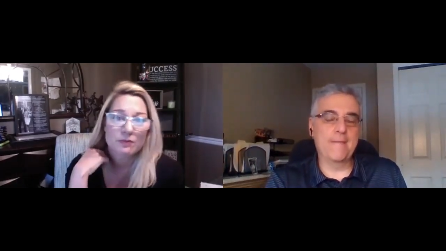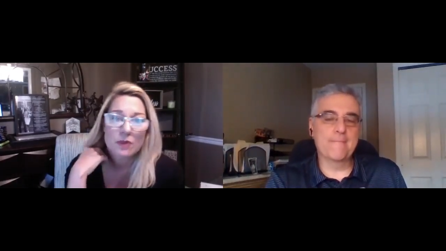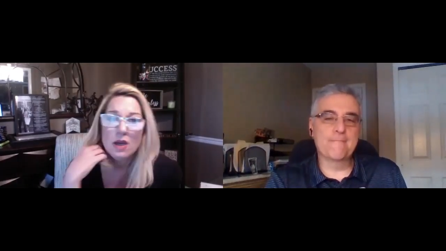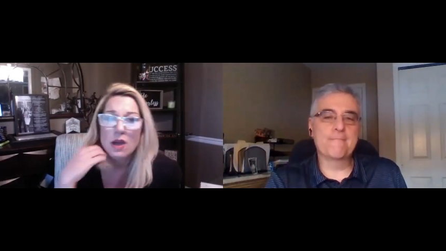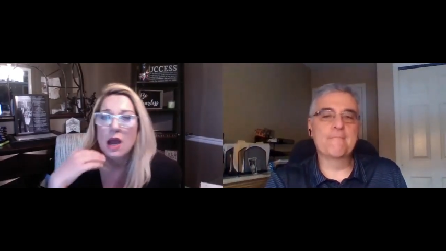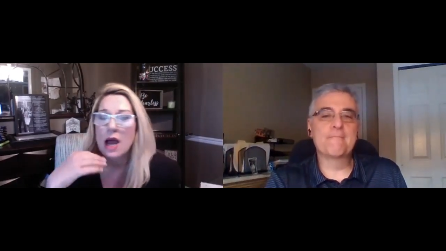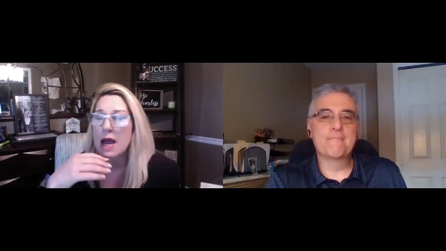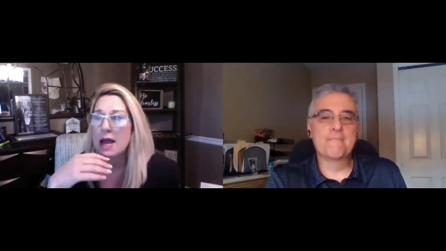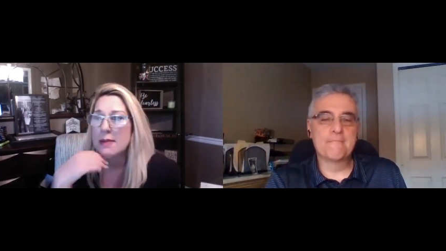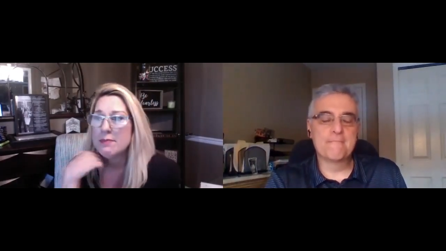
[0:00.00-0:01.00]
Speaker 1: Right.
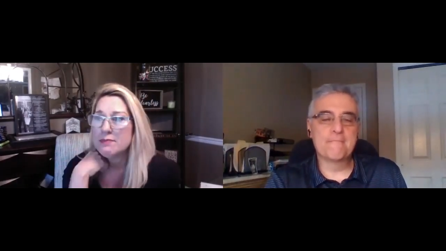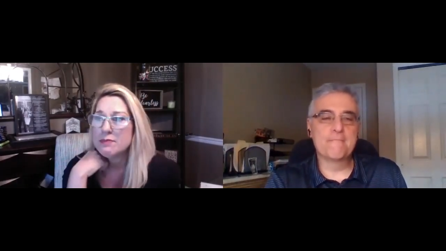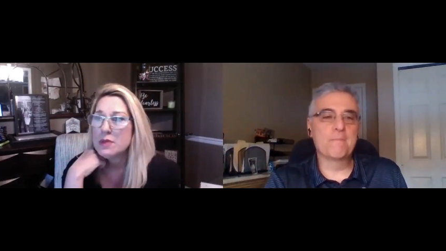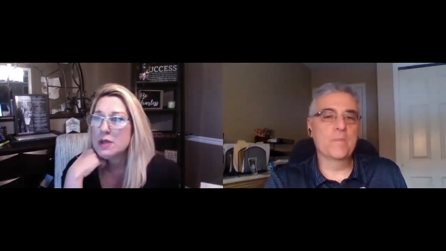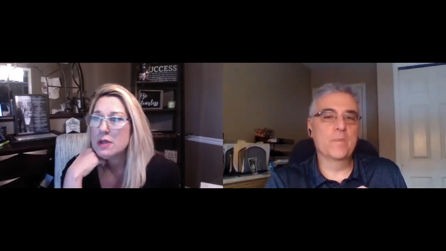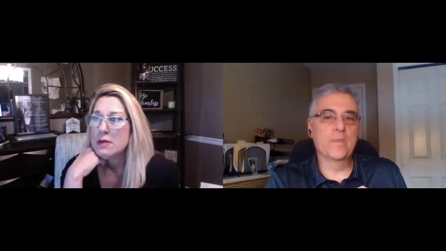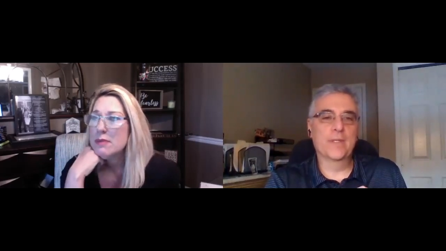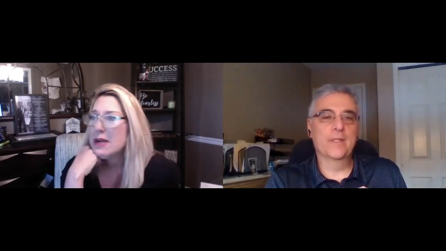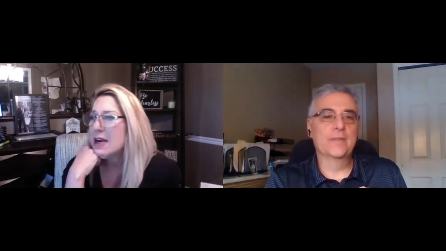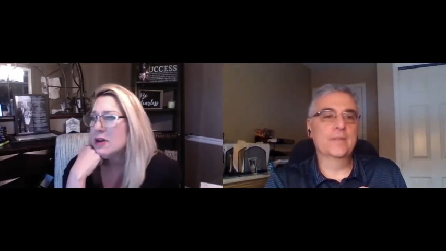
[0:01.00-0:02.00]
Um, but
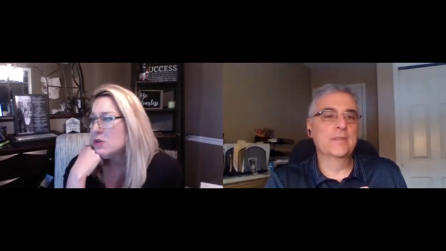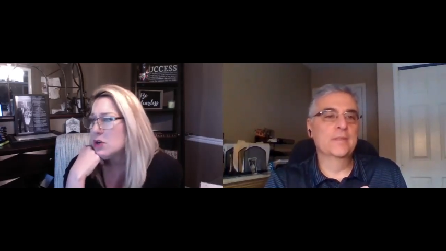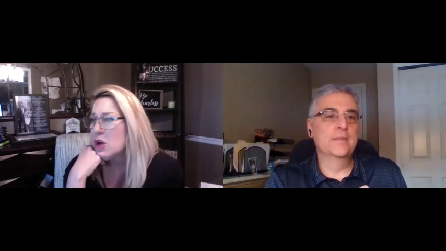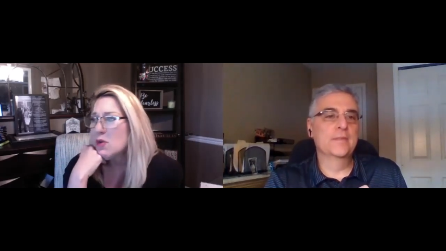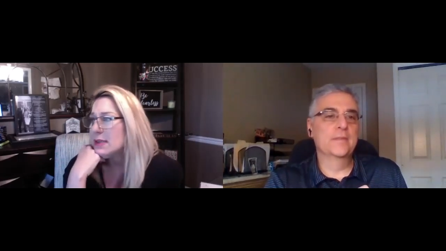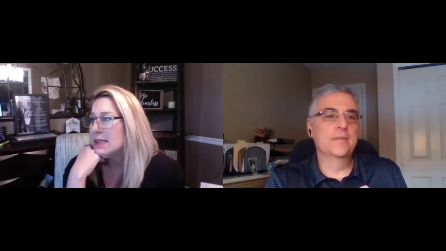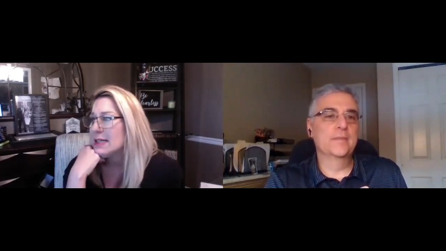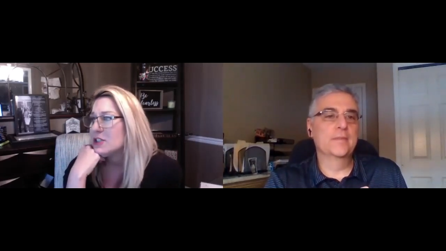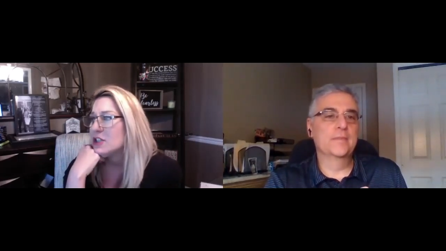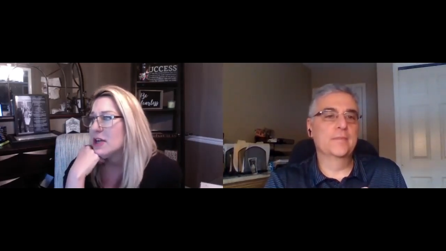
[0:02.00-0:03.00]
I don't know what the next
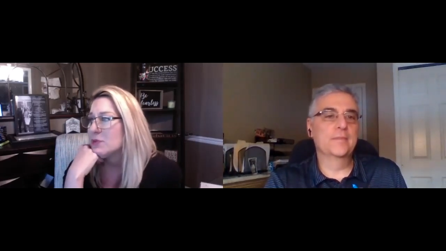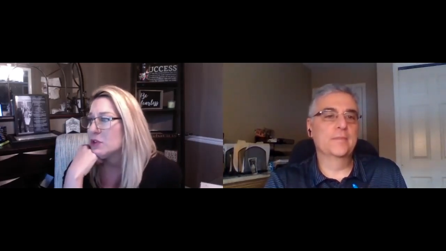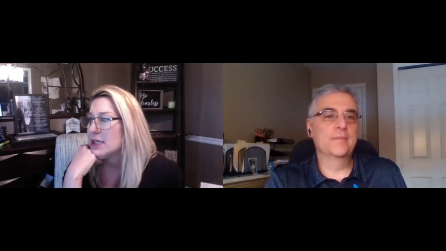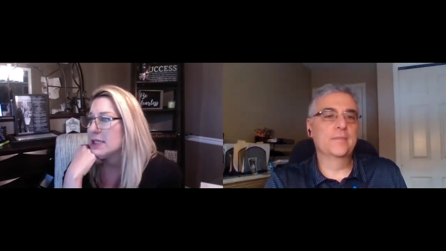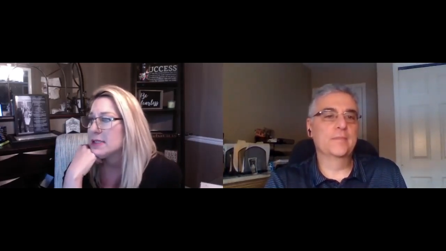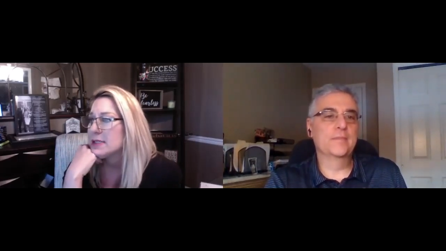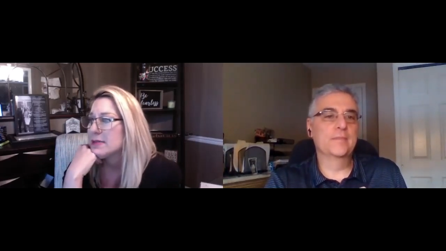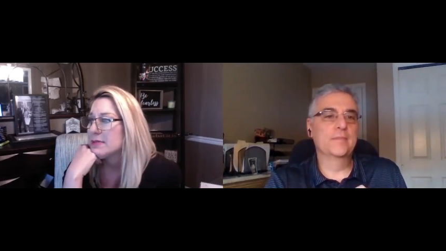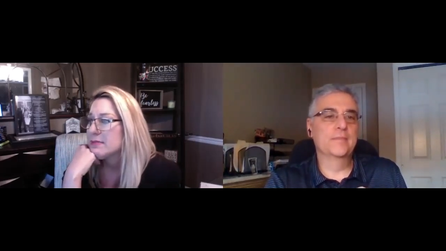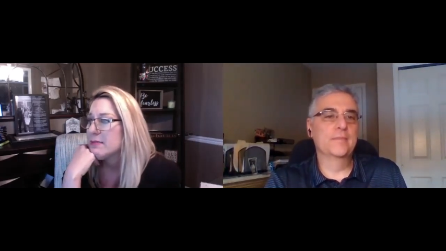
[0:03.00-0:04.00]
chapter is
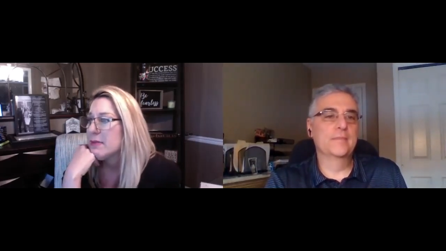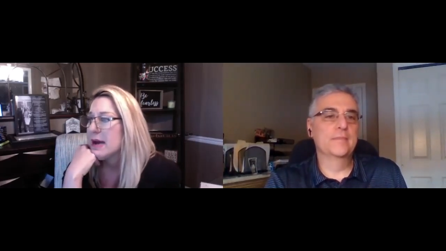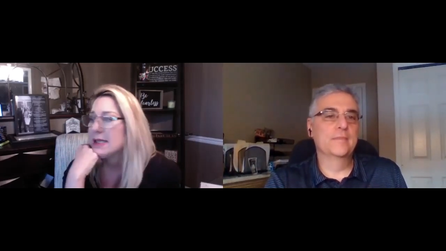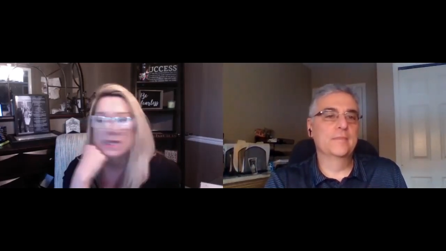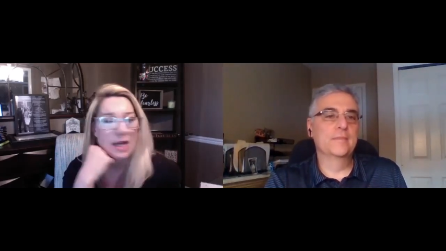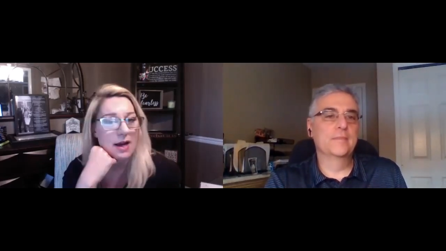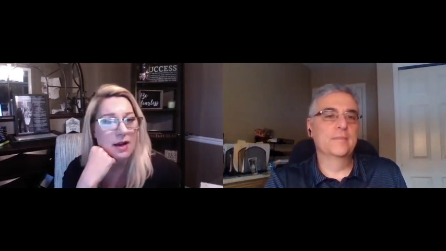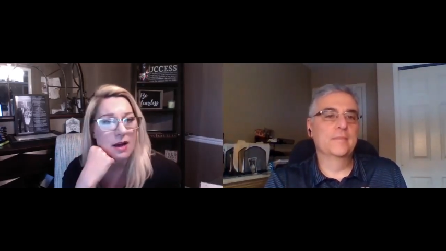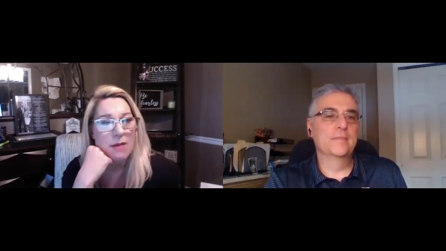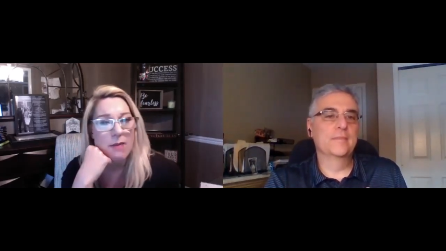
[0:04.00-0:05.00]
but uh,
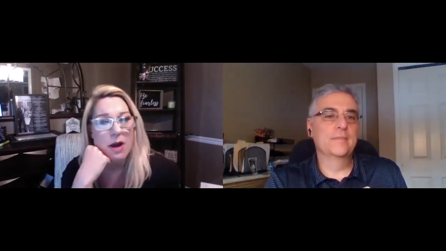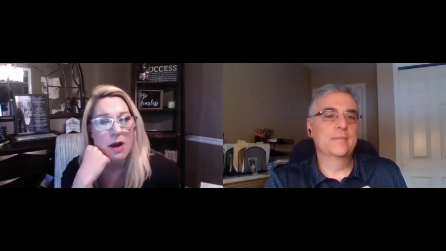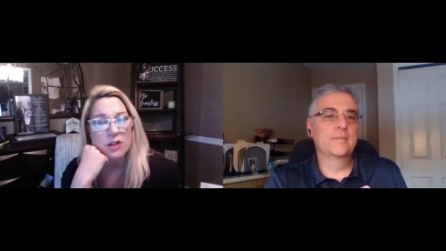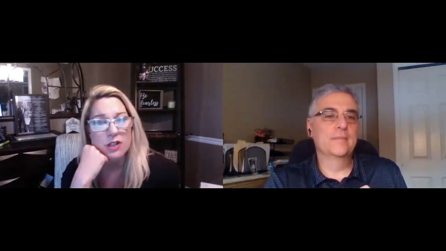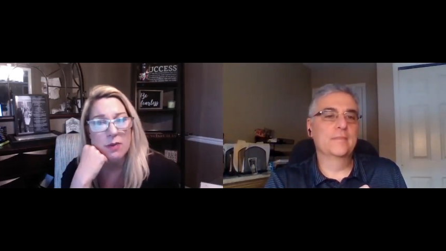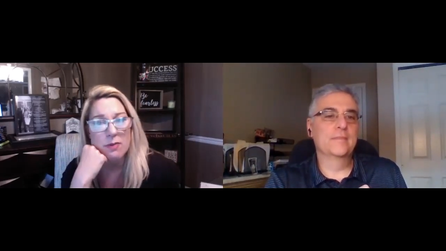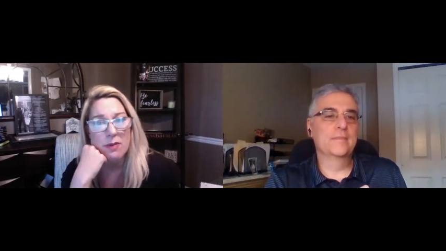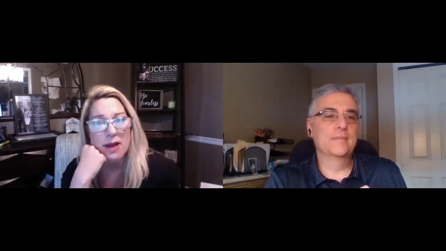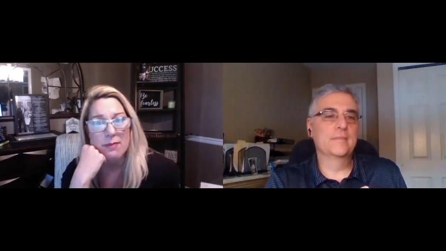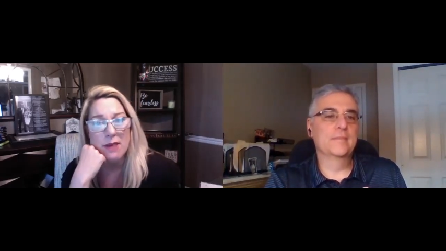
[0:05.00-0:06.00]
my heart's open, my
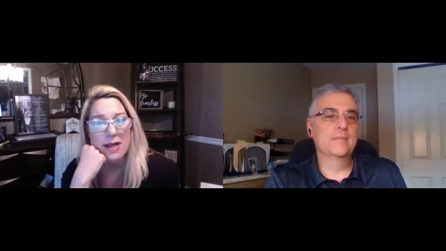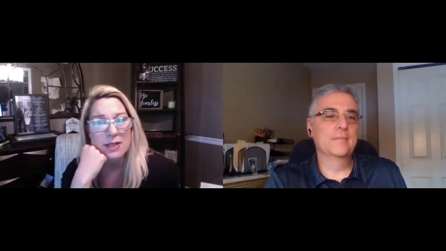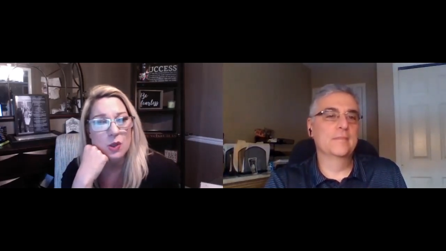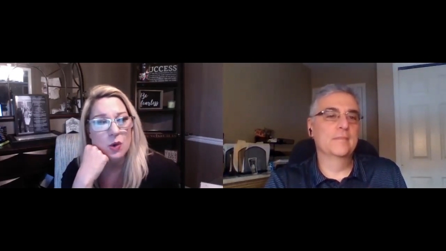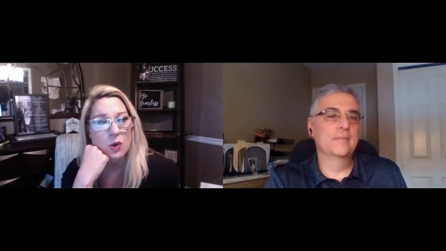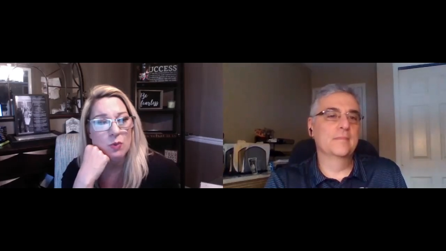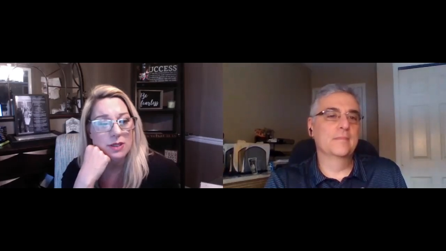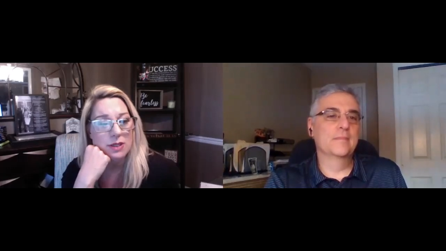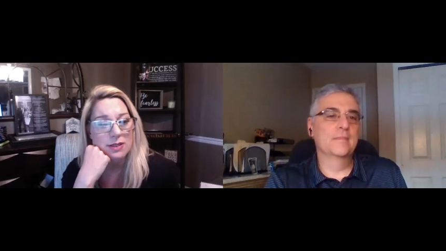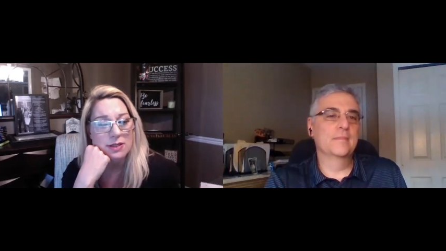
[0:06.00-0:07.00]
mind's
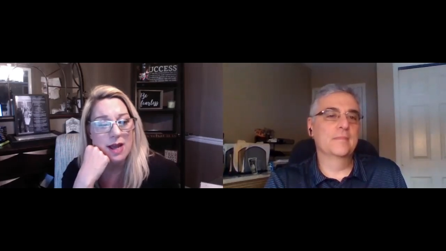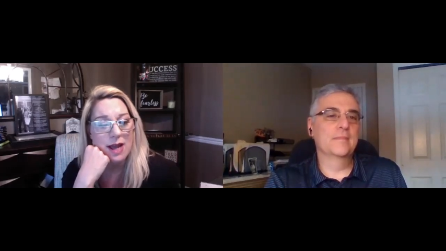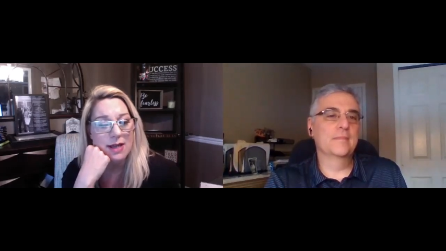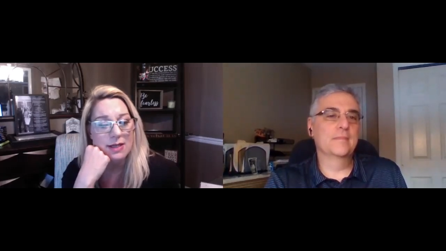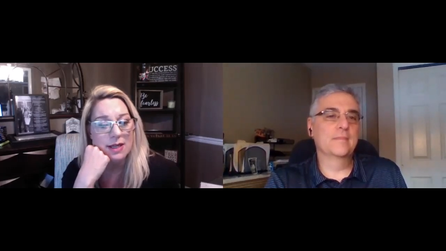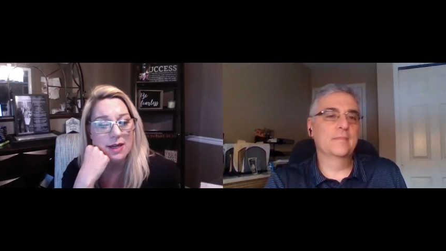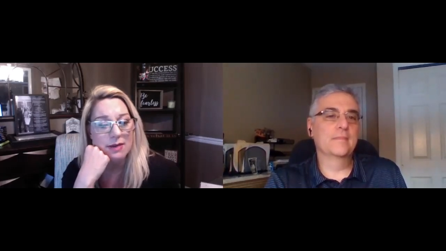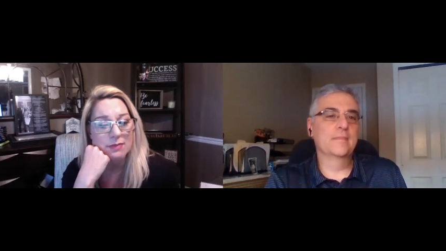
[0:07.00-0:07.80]
open, and um,